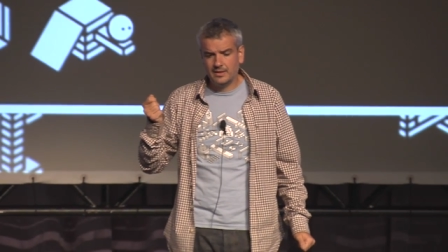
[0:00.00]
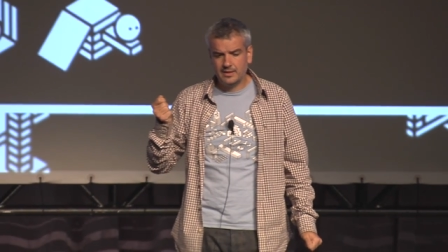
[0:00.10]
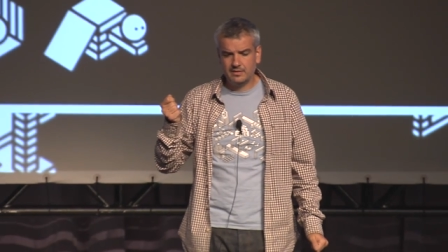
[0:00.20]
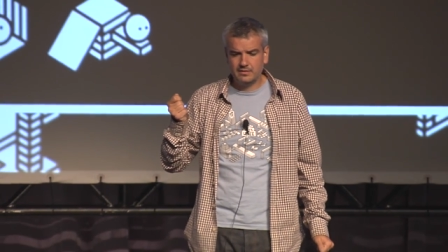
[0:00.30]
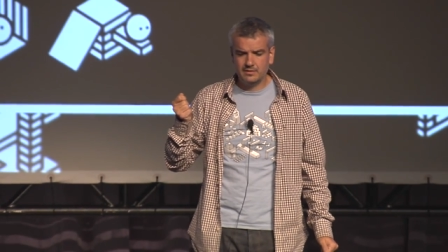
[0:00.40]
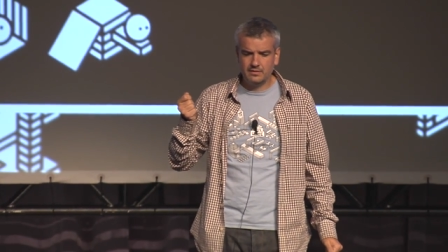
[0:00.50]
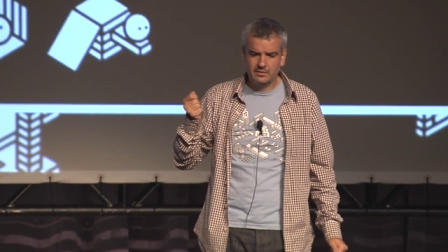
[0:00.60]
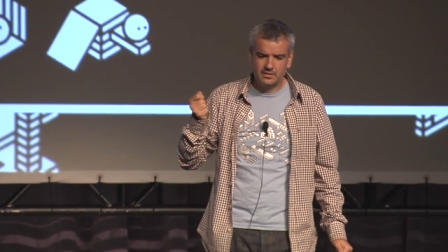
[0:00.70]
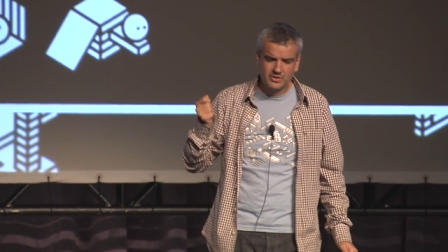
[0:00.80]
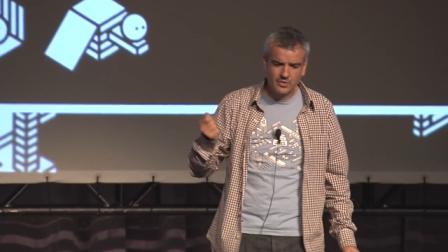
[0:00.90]
And
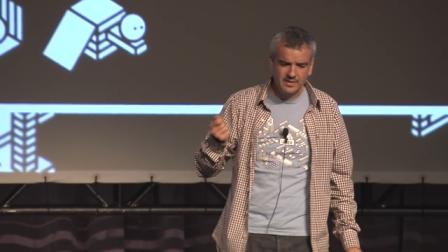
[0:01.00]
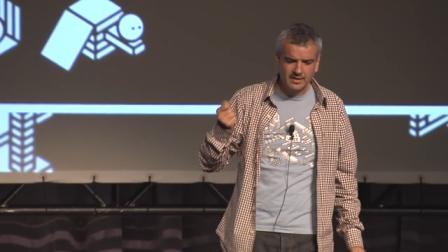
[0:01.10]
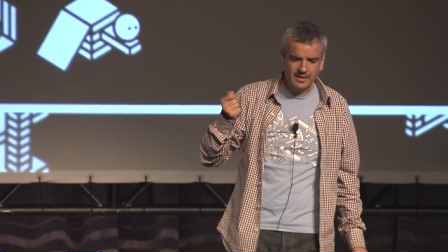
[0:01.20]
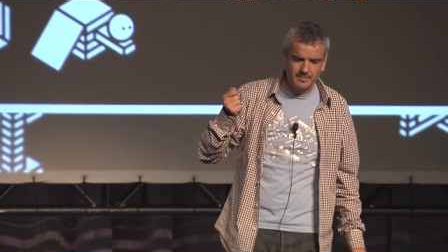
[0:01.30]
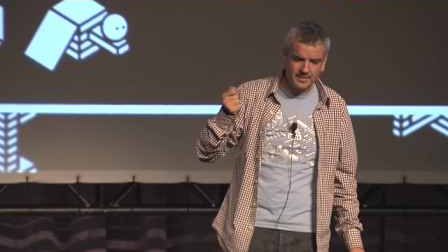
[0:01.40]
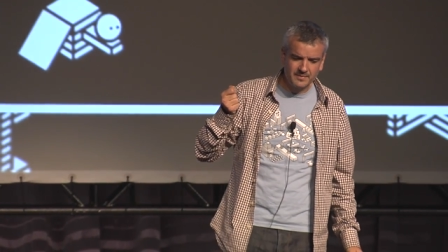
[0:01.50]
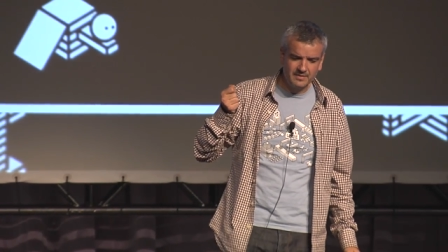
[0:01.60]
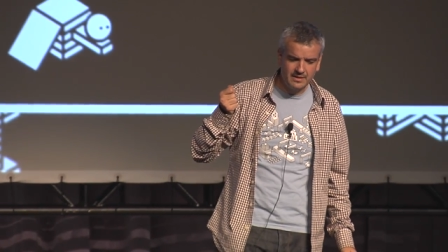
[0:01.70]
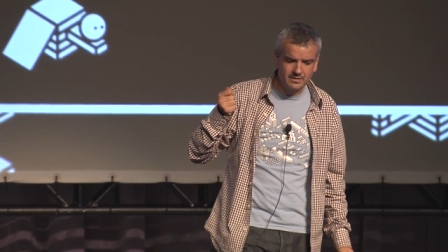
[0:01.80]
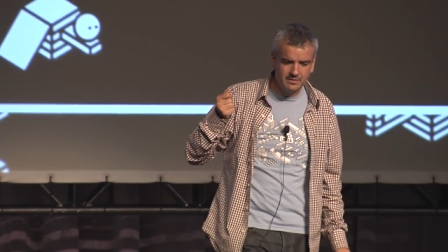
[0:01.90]
the showing the light
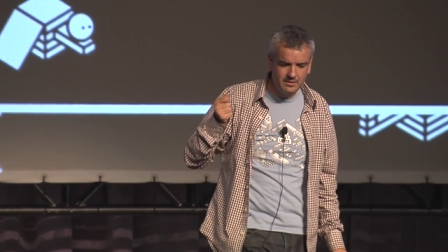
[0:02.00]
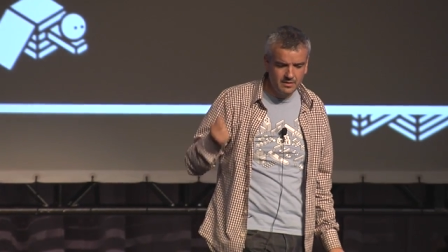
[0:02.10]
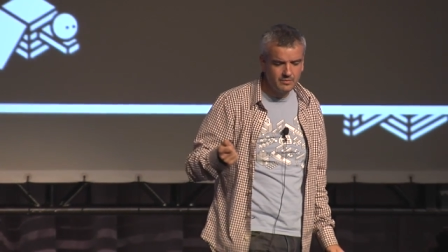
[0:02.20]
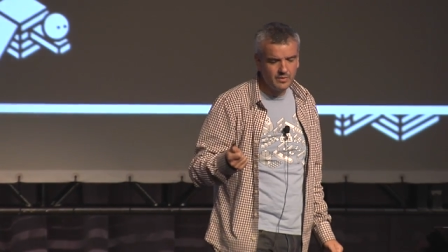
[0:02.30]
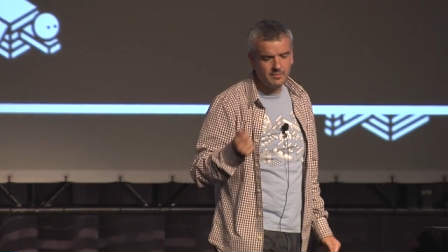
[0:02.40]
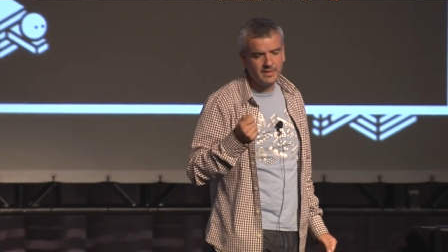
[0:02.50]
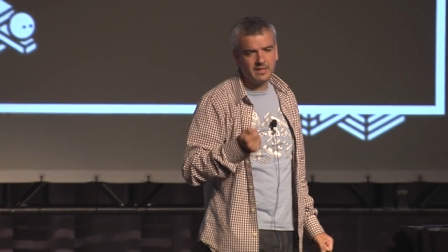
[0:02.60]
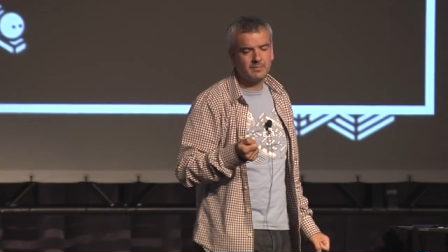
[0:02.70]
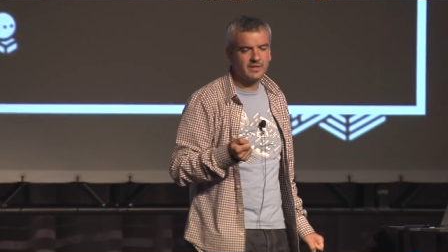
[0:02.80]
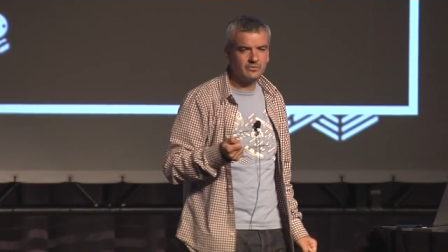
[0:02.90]
maps thing didn't really
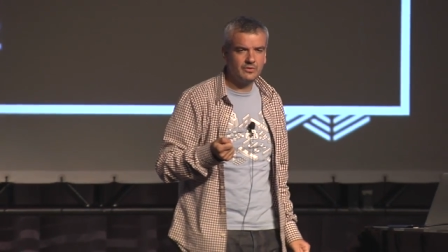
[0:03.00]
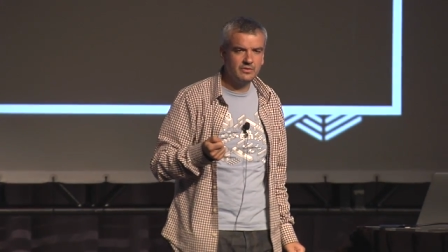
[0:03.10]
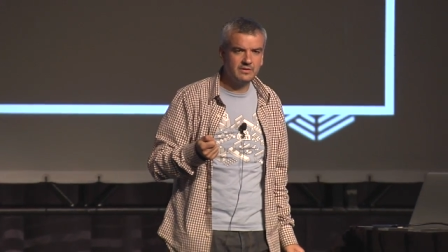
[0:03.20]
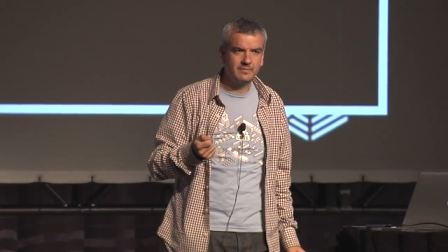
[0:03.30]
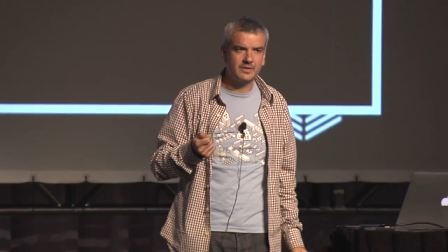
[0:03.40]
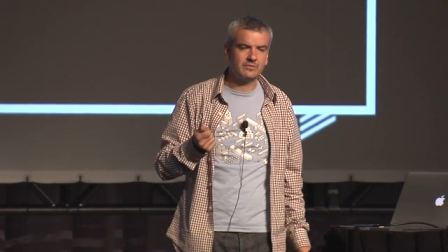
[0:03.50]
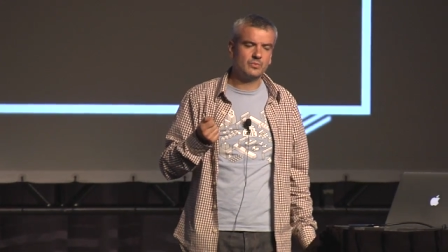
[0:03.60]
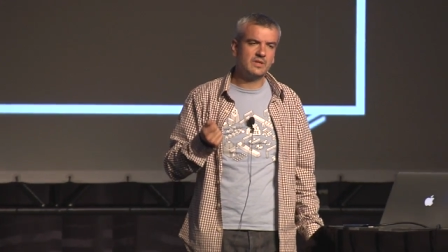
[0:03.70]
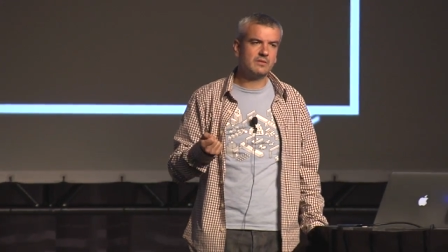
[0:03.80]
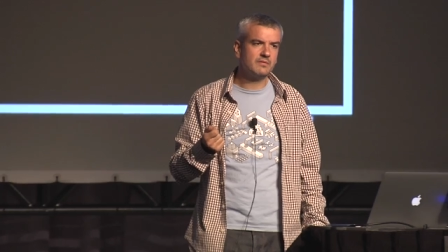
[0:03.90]
make it back to Unity because
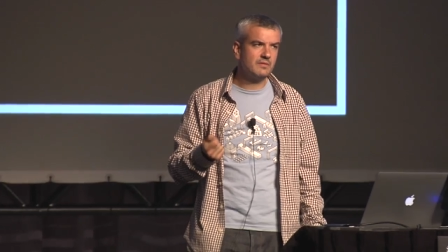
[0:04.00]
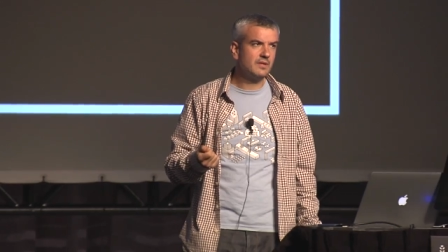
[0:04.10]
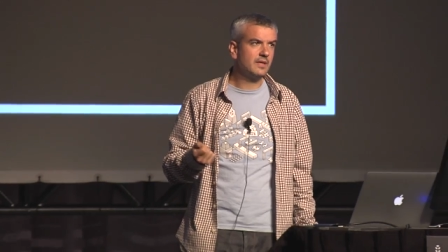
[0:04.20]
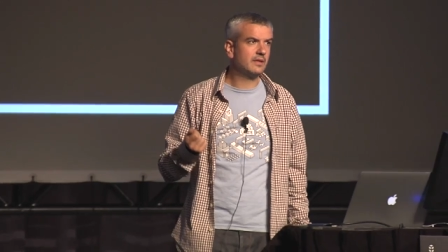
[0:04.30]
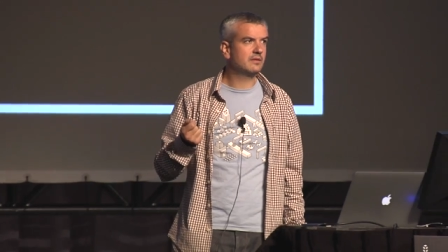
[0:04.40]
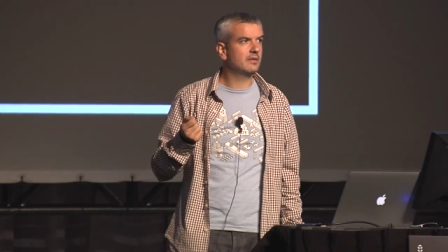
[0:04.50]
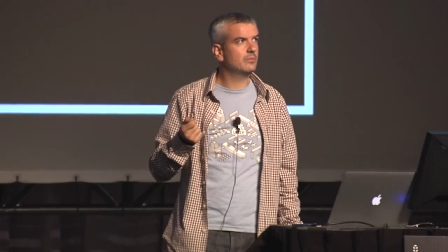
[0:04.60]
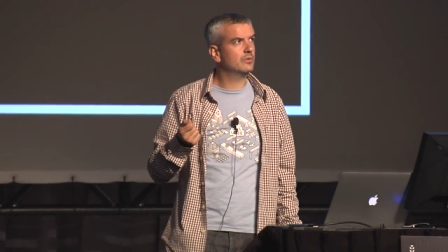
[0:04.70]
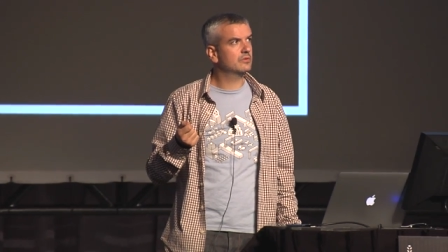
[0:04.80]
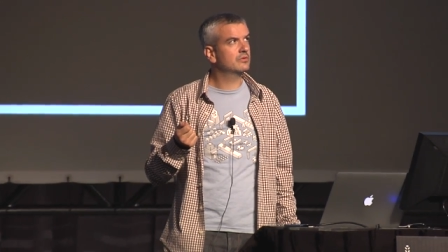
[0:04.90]
we didn't think that it
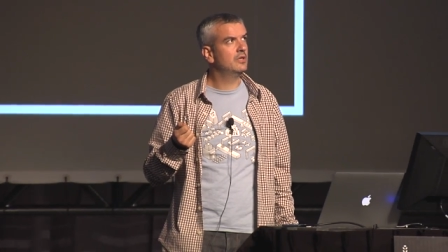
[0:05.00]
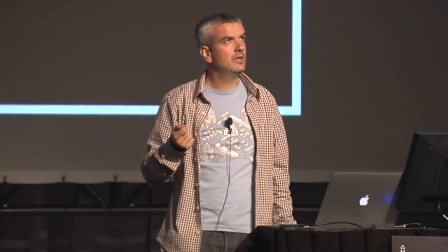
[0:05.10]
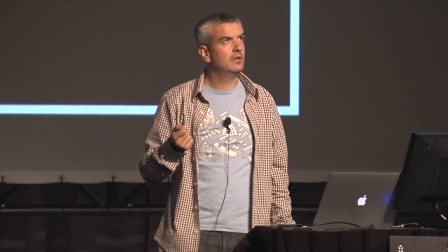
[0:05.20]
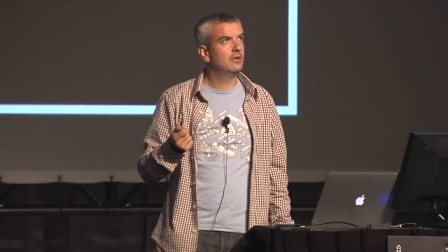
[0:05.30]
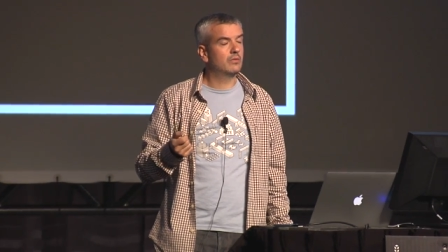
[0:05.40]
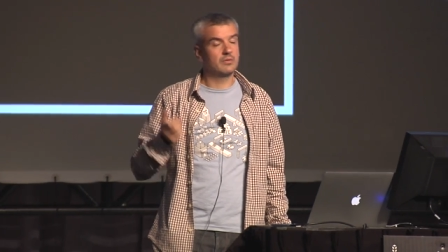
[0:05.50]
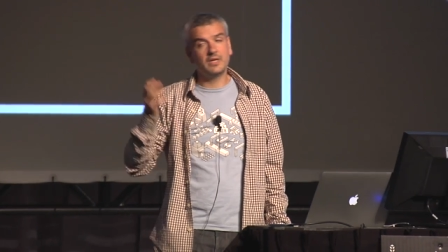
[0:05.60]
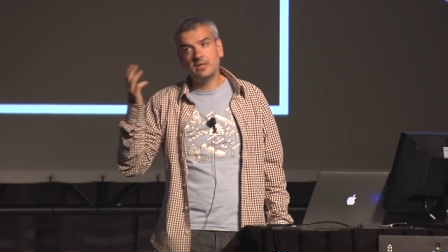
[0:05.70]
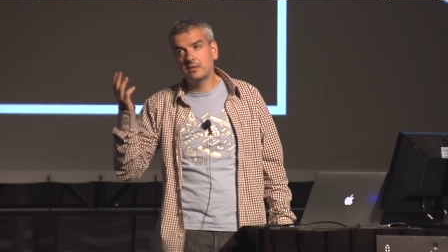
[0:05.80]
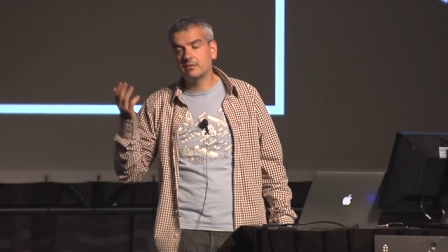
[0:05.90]
was, or
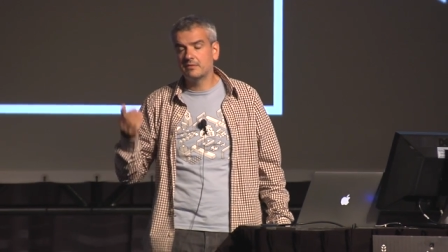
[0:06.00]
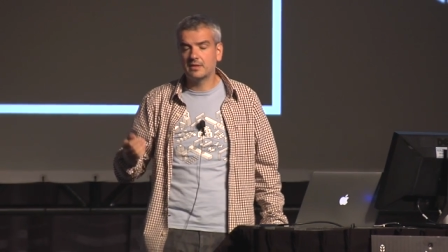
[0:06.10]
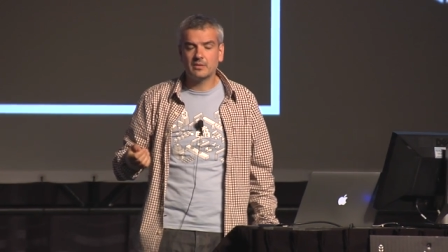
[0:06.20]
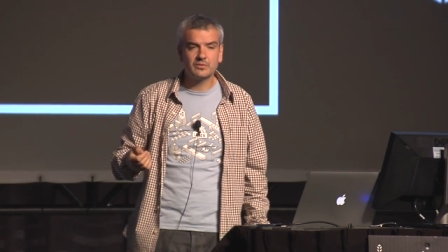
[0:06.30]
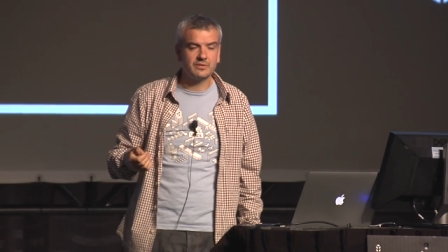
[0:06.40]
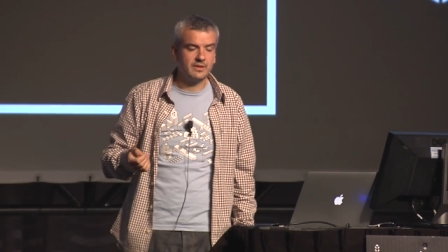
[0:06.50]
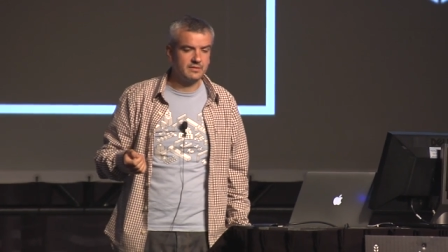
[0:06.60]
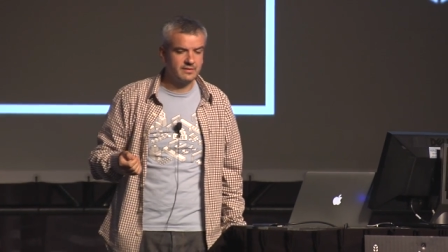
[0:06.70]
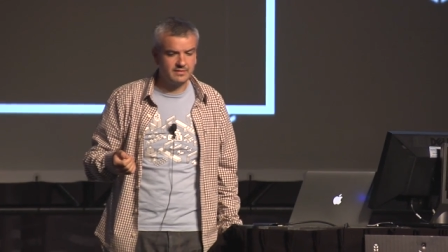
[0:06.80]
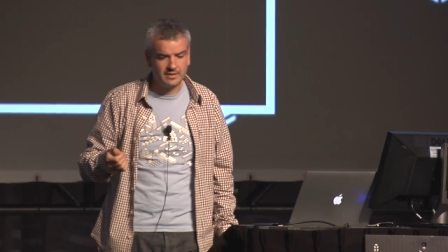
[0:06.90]
they didn't think, I wasn't there,
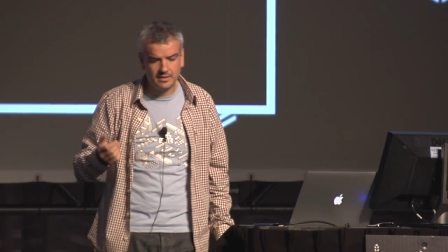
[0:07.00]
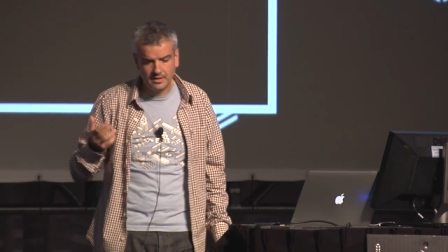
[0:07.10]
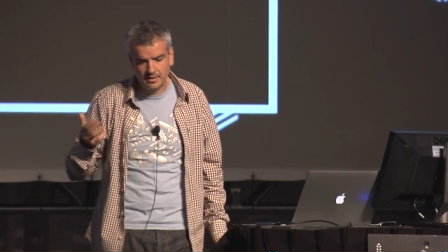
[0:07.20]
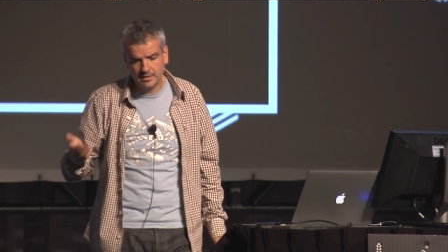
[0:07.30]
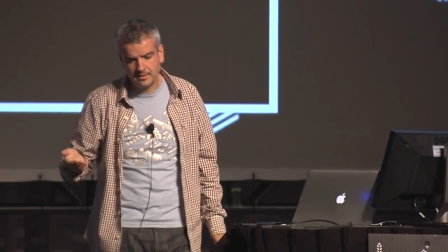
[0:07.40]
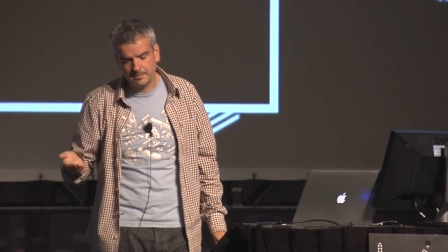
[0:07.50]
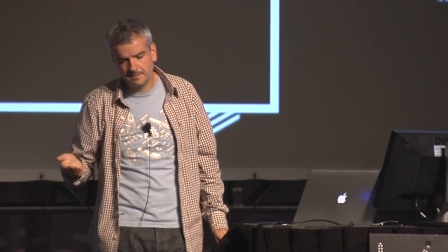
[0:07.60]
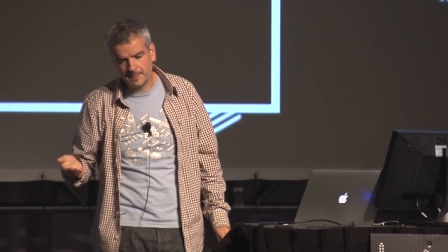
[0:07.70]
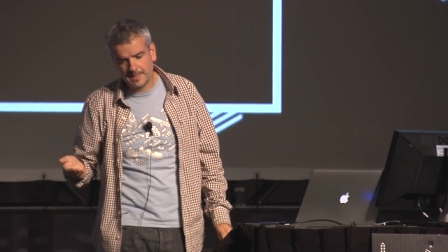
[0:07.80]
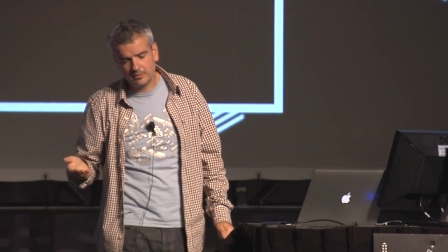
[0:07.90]
as I said,
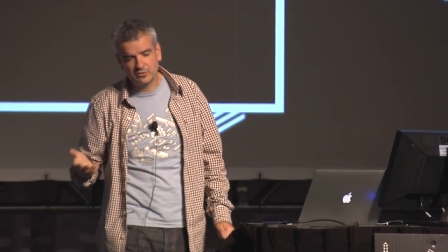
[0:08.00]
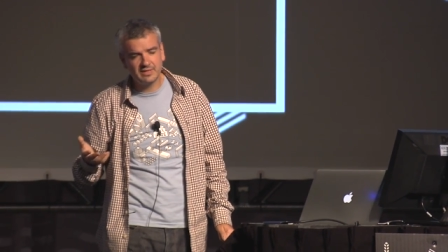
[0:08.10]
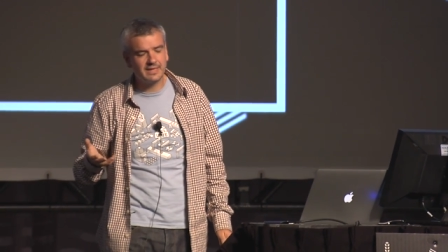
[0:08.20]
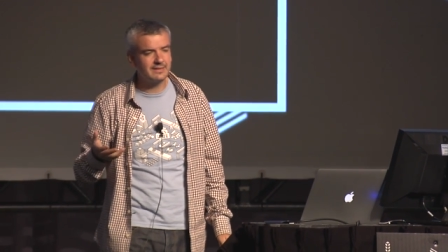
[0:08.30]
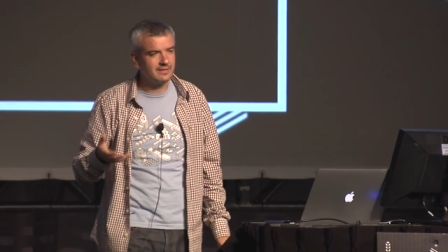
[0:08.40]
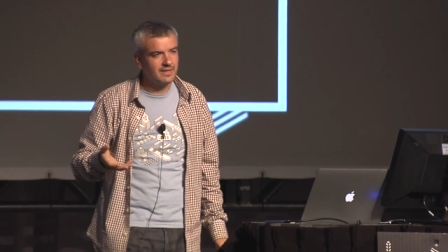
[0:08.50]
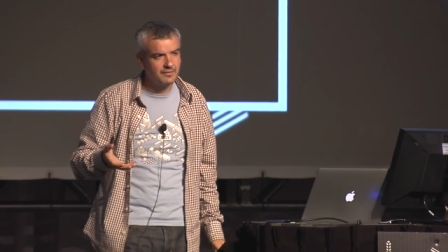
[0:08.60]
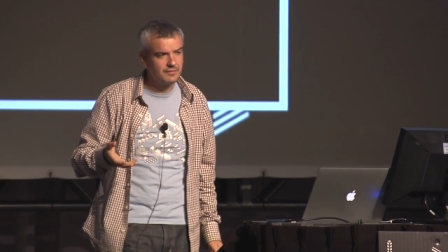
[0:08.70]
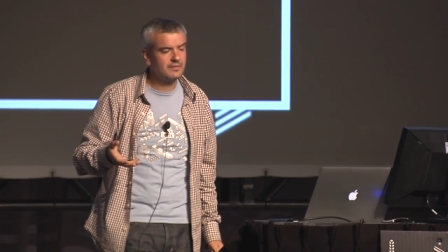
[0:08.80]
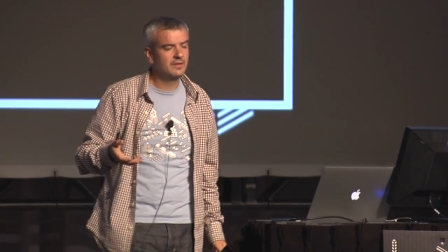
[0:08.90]
that it was elegant
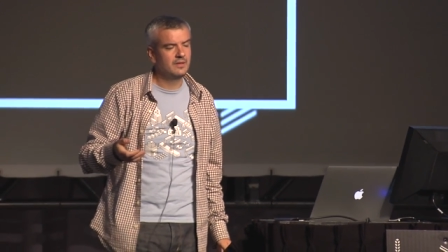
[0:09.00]
enough.